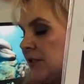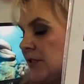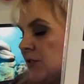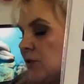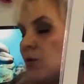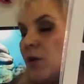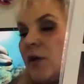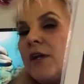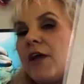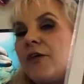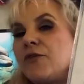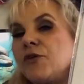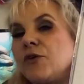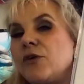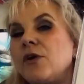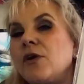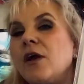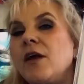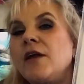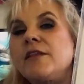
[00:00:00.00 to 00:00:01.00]
is
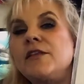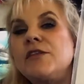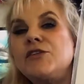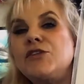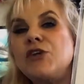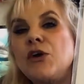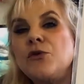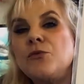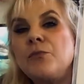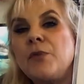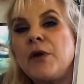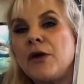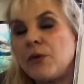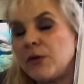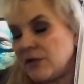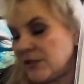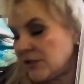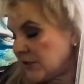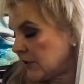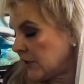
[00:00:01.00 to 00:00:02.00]
another in the Tone
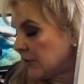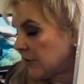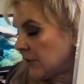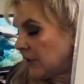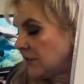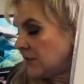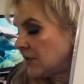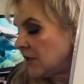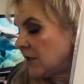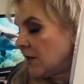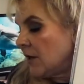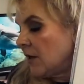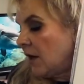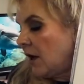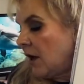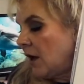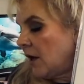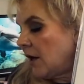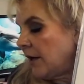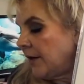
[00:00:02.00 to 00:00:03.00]
Poet series
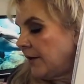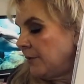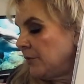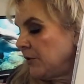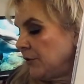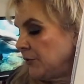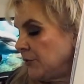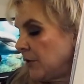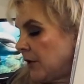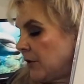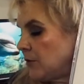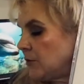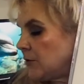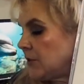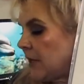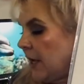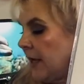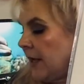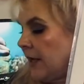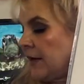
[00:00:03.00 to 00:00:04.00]
on Blue Note,
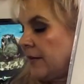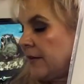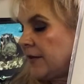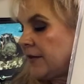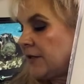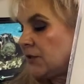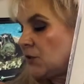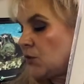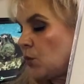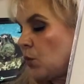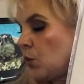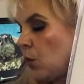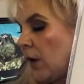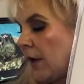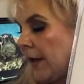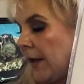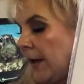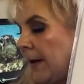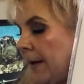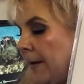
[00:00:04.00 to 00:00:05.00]
and this
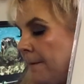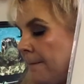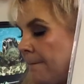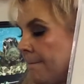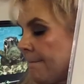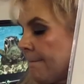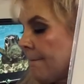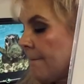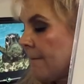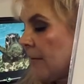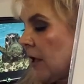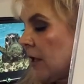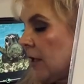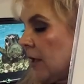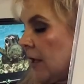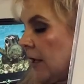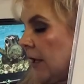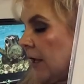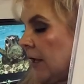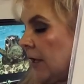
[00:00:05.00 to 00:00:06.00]
one
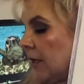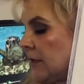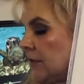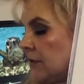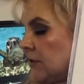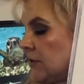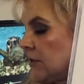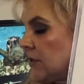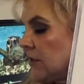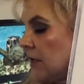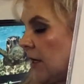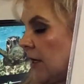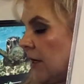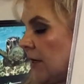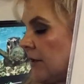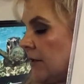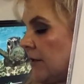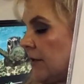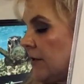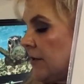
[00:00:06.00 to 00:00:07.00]
is
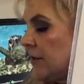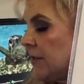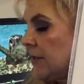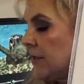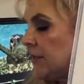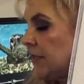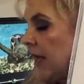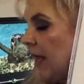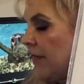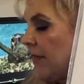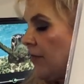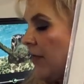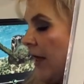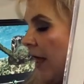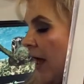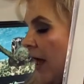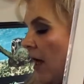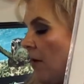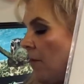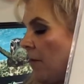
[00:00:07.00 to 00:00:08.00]
the 10th
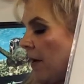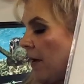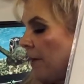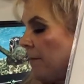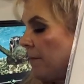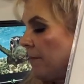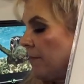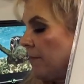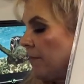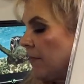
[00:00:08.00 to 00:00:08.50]
album